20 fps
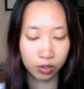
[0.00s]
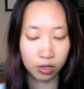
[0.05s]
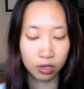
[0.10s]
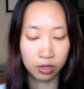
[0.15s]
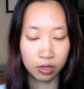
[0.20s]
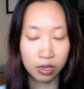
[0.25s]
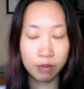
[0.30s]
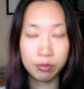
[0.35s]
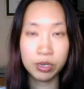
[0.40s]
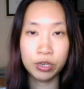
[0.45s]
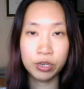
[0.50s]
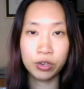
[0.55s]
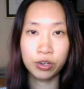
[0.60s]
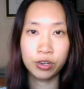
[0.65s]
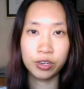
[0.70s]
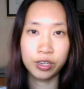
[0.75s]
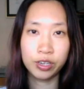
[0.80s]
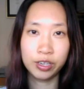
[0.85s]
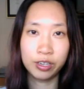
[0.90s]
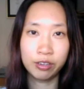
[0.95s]
let me know
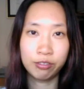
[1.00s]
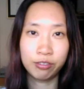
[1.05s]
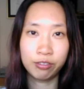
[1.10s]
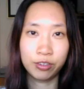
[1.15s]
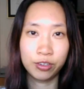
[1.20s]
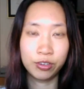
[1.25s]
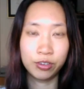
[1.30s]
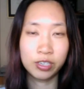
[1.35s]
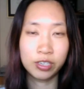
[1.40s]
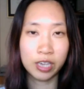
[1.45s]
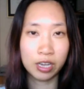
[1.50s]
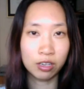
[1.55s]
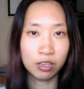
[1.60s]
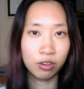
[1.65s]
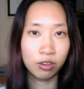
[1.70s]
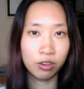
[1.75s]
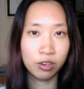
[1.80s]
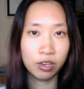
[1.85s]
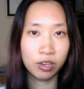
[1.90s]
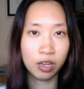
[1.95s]
if you
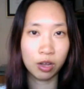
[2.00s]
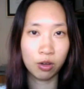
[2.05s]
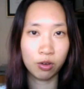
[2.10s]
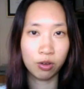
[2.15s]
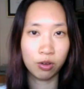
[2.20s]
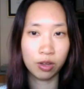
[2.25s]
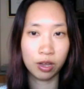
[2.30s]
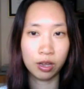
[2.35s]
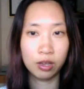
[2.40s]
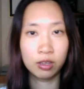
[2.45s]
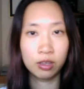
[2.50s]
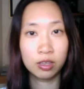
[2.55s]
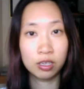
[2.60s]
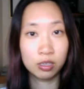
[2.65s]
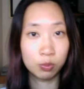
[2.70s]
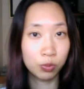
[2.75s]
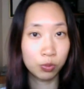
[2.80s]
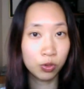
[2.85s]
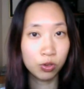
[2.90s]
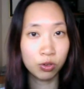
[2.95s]
download
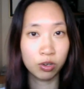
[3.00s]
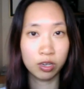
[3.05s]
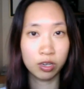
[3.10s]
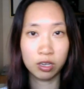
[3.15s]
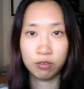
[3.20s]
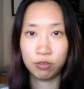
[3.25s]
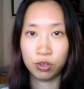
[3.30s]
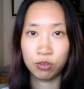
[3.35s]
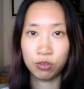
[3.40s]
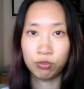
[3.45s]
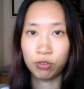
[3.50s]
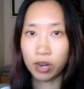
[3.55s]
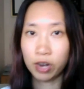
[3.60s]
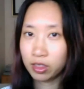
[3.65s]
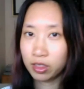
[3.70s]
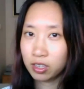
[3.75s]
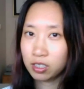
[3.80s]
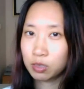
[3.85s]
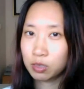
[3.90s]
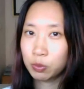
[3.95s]
this book or if you've
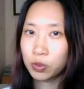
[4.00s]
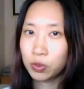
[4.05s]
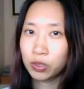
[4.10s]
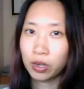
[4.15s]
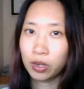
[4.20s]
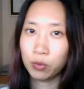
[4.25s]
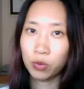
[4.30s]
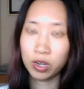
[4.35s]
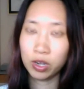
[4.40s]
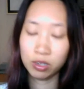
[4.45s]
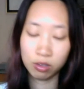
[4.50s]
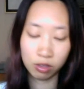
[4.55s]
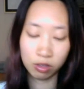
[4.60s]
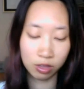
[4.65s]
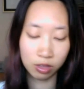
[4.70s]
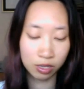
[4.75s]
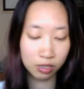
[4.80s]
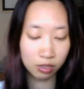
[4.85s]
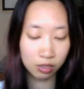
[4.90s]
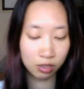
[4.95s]
read this book and what you
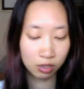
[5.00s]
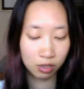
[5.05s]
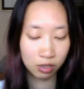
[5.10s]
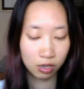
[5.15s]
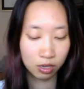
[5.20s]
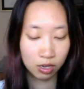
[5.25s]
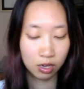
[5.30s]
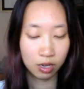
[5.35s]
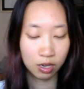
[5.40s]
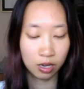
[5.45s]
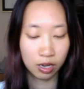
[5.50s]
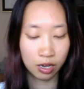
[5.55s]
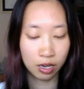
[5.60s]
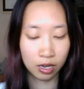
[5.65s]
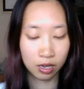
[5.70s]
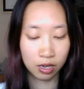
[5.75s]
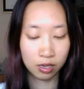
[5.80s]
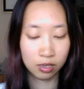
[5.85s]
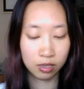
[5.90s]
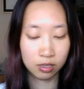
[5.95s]
think.
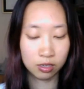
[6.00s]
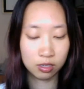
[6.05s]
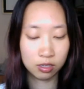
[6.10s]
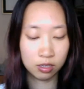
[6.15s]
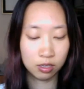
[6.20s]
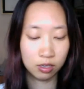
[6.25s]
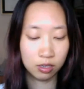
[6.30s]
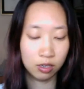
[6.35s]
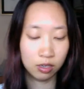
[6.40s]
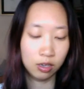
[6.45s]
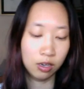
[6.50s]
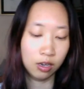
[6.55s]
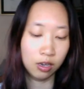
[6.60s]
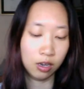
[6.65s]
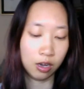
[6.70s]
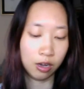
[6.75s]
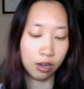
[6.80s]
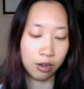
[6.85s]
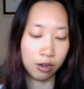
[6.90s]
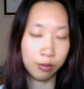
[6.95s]
And
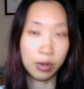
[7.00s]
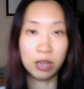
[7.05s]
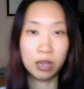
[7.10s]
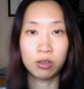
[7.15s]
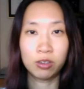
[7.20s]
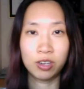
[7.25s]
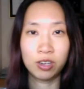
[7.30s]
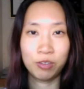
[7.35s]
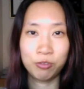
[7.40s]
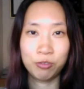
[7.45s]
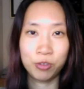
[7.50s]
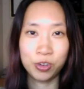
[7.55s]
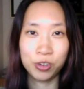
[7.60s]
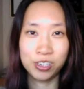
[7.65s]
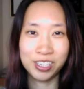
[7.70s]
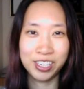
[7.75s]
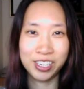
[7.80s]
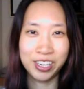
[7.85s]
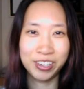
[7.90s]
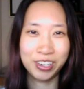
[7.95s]
I look forward
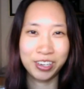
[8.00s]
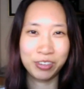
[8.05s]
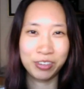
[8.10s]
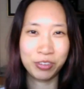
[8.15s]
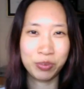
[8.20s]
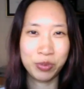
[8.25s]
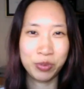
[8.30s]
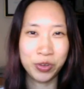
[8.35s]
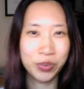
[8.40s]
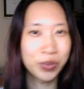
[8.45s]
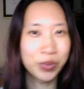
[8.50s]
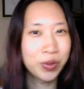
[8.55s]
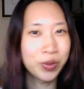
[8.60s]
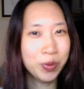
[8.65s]
to hearing from you.